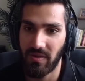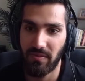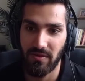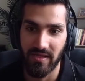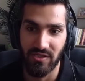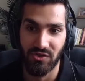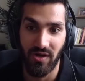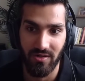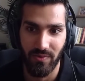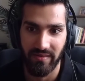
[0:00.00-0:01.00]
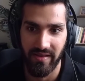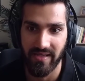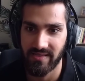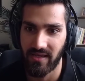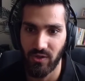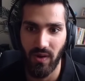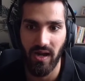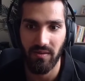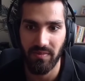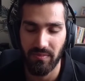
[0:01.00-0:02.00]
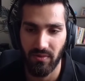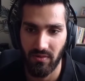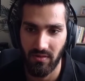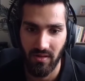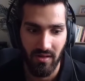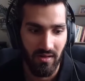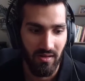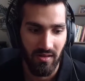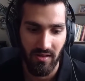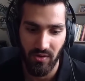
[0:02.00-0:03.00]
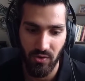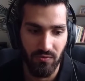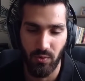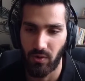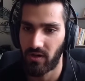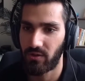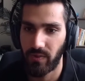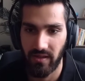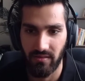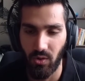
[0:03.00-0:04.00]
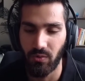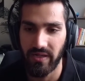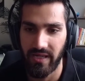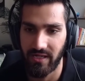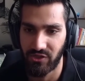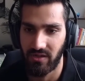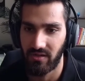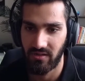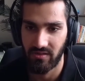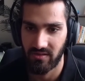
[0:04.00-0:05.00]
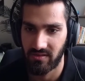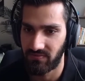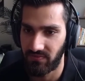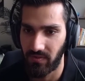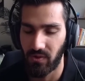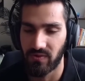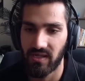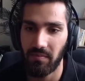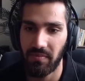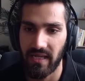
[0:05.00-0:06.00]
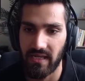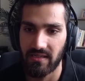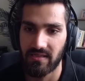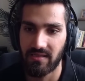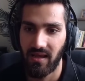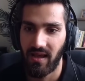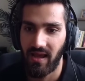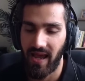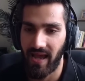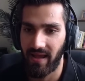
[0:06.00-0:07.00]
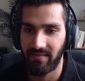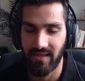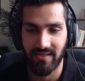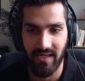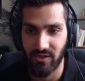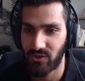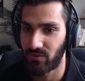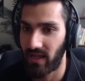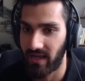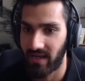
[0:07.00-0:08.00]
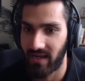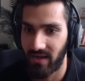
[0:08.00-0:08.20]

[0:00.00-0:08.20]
people, they struggle with this. Like you hire people who've worked with only engineers from those companies, and they tend to like